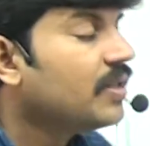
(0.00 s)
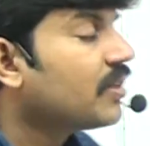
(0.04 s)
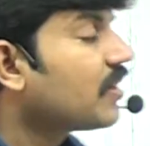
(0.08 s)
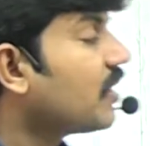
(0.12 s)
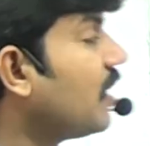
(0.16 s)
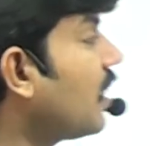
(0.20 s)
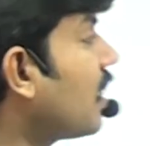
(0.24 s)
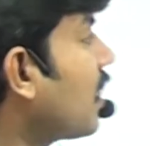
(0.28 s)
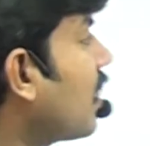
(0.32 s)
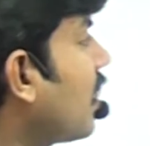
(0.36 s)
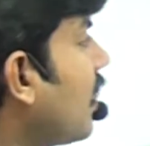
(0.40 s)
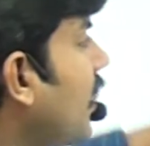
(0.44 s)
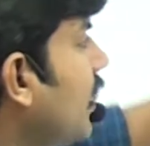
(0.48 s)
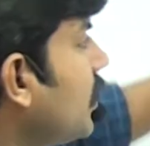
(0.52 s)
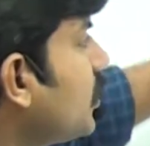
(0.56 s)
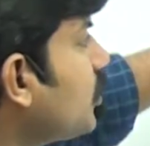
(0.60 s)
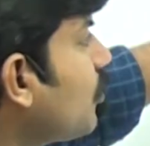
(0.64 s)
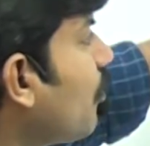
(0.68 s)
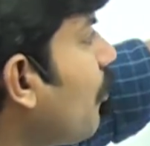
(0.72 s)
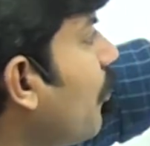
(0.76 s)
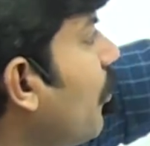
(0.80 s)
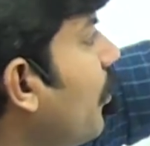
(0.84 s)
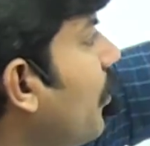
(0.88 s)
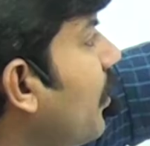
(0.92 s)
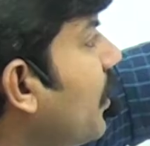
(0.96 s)
The
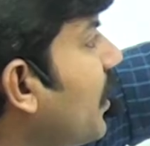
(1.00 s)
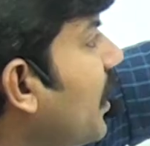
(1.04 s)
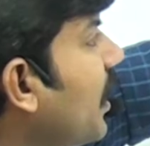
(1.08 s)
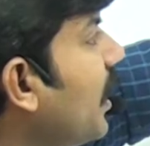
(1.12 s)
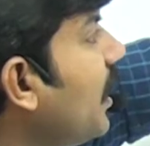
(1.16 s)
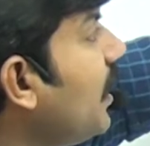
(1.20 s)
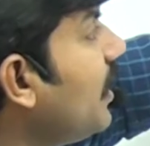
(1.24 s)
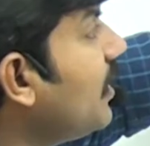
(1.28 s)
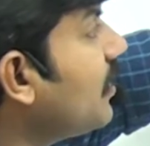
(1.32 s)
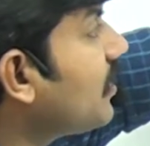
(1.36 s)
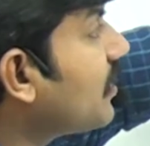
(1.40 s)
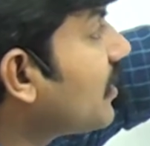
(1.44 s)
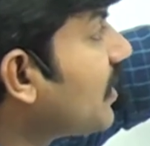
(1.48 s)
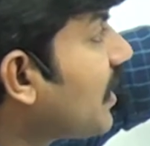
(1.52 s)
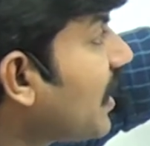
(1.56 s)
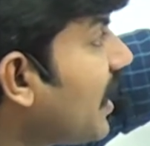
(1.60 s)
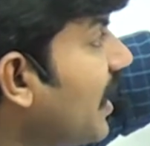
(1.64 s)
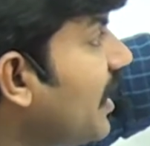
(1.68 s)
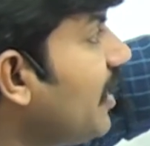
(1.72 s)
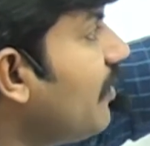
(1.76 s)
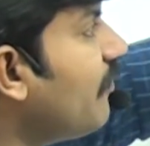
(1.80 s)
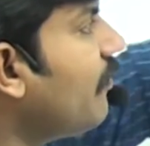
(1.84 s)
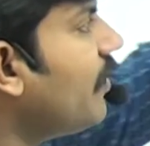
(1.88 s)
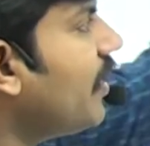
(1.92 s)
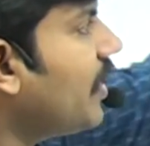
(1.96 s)
corresponding
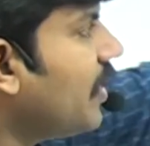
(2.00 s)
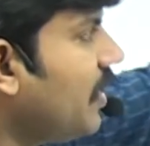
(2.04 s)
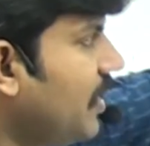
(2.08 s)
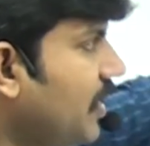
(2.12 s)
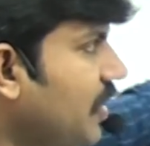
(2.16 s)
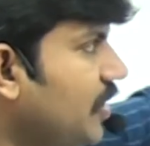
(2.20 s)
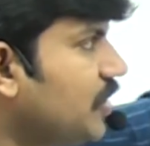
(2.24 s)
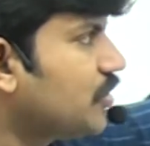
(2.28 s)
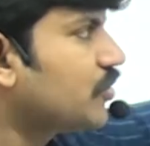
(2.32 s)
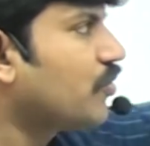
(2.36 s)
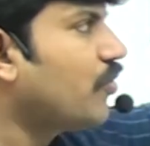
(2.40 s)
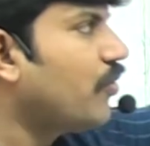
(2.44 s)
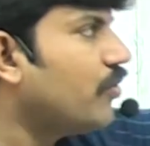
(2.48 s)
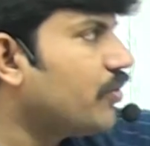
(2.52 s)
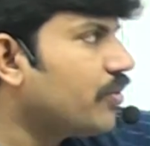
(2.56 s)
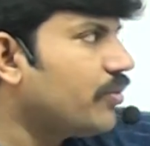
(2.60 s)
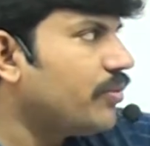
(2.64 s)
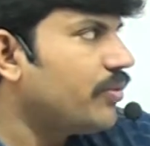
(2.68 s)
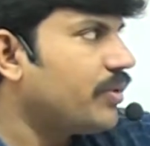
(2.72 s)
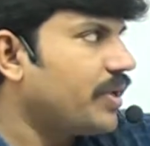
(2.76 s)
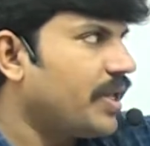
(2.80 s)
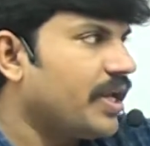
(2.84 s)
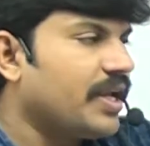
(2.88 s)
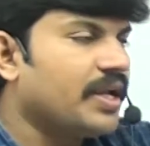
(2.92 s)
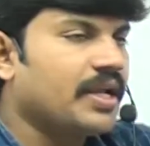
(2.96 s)
driver is going
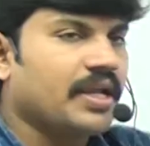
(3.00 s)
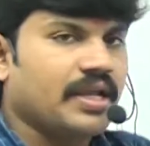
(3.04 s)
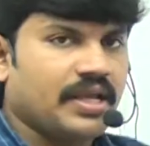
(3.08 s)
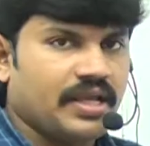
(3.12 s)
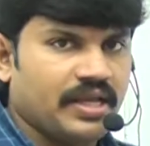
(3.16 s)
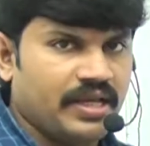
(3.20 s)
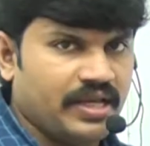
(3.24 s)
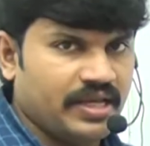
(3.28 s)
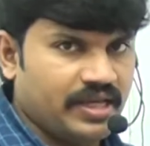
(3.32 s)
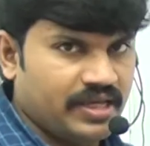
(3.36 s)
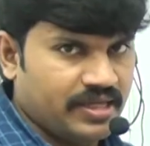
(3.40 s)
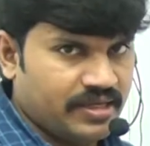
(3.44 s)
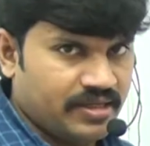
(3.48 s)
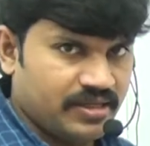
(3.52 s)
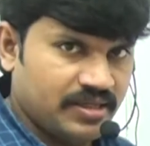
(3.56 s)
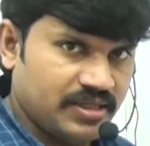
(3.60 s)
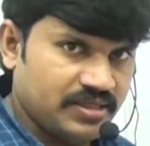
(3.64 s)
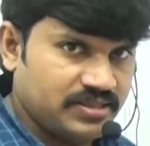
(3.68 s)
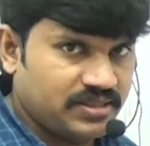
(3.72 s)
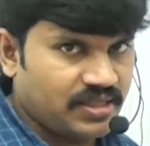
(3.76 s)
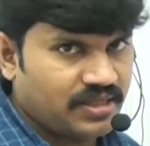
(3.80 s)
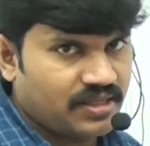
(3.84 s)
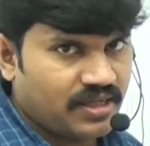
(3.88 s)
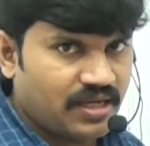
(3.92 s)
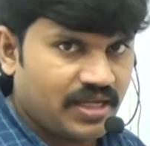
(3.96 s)
to take care.
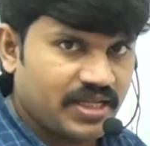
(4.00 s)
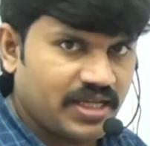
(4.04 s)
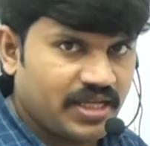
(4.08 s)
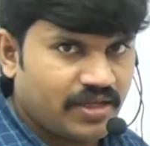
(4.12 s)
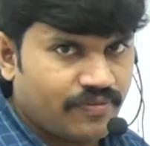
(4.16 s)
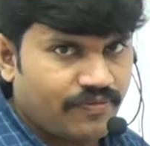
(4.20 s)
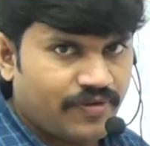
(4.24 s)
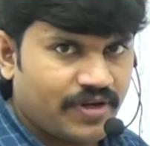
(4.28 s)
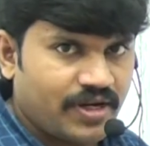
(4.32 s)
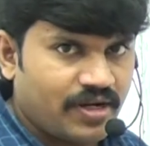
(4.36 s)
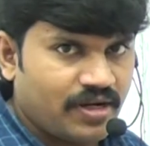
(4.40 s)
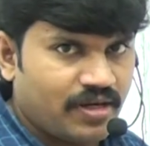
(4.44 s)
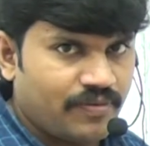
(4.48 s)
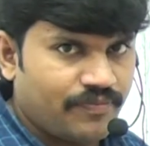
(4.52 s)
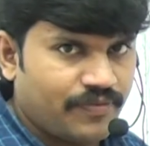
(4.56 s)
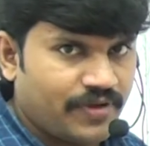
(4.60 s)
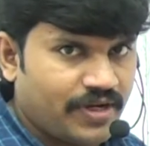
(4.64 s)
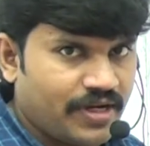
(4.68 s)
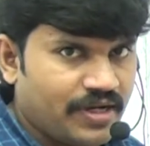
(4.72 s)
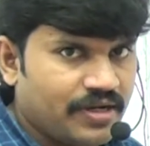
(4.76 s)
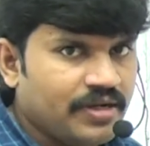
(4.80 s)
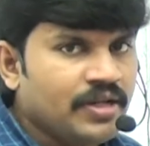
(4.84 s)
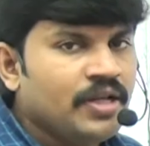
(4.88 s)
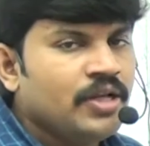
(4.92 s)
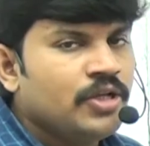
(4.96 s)
Is it clear for all of you,
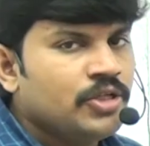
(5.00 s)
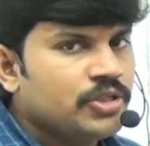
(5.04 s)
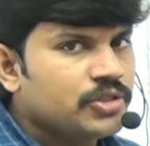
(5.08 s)
right?